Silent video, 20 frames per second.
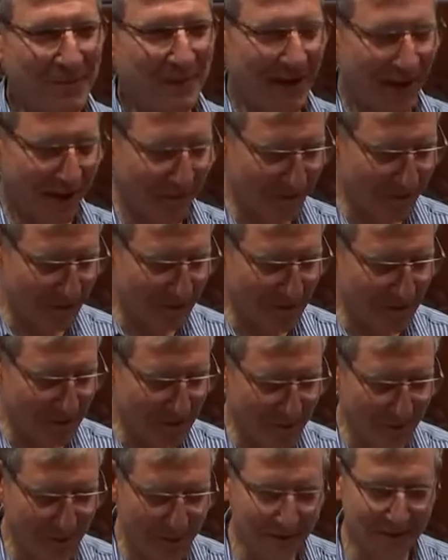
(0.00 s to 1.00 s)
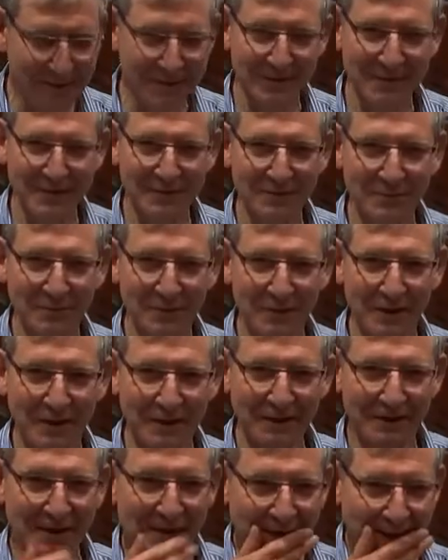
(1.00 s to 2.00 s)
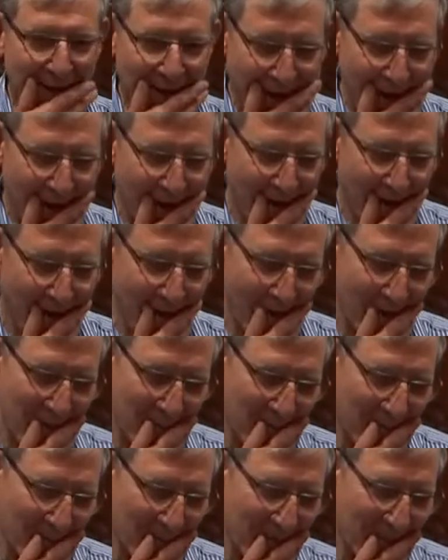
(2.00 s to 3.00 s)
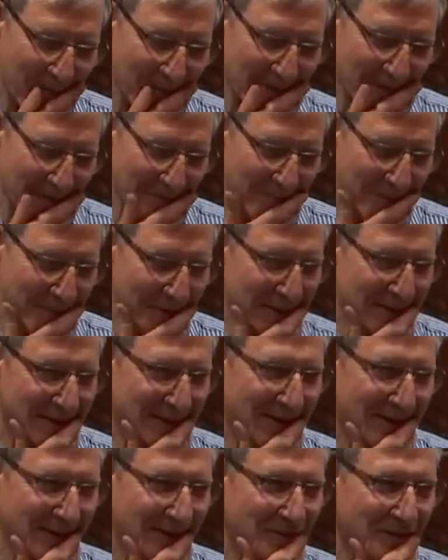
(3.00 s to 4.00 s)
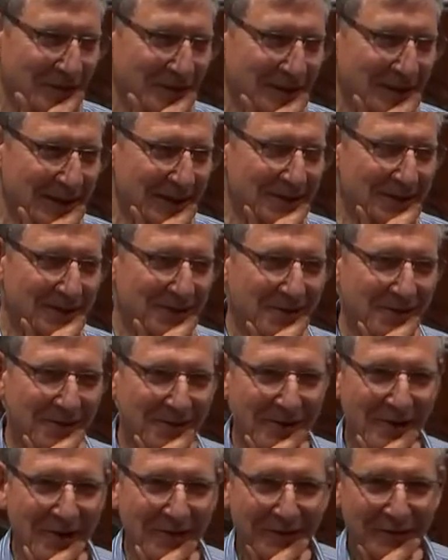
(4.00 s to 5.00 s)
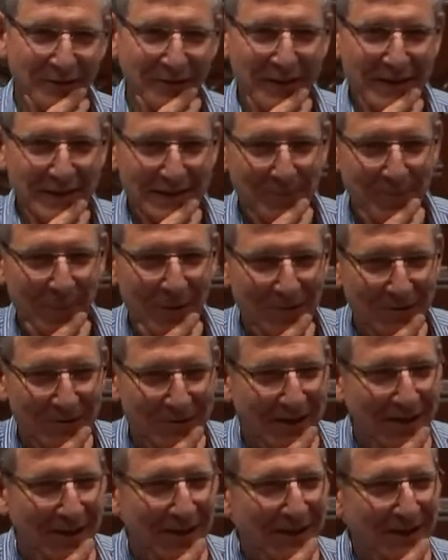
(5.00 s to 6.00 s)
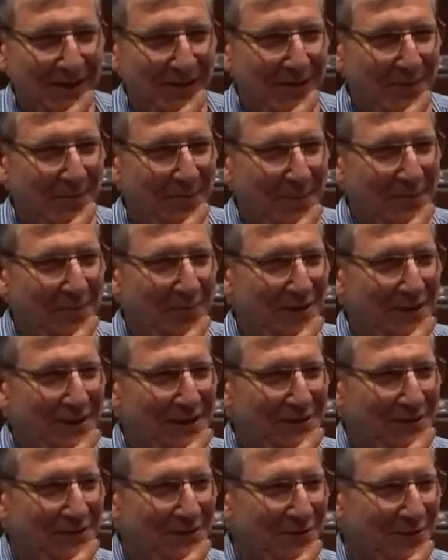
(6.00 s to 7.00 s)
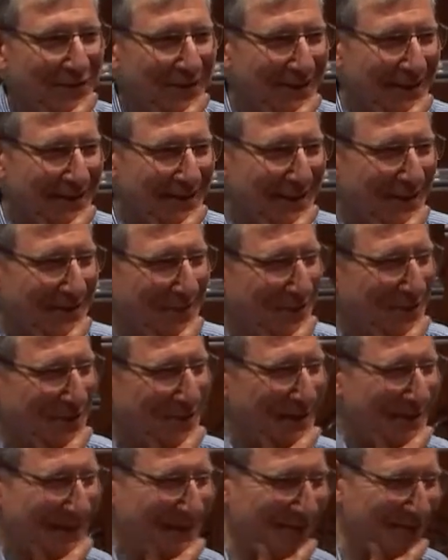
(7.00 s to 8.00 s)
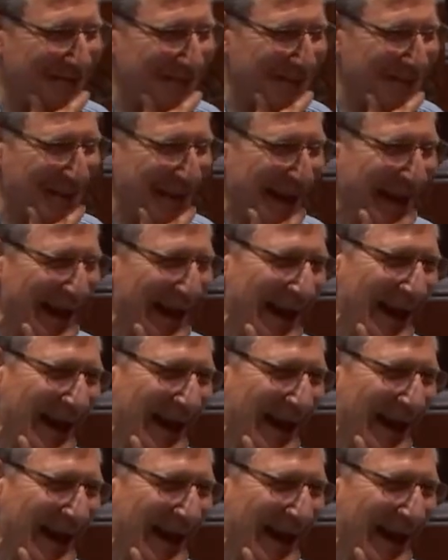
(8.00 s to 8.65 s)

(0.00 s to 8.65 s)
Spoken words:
have contributed to this work. Somebody said, if you see a turtle on a fence post, you can be pretty sure that it didn't put itself there.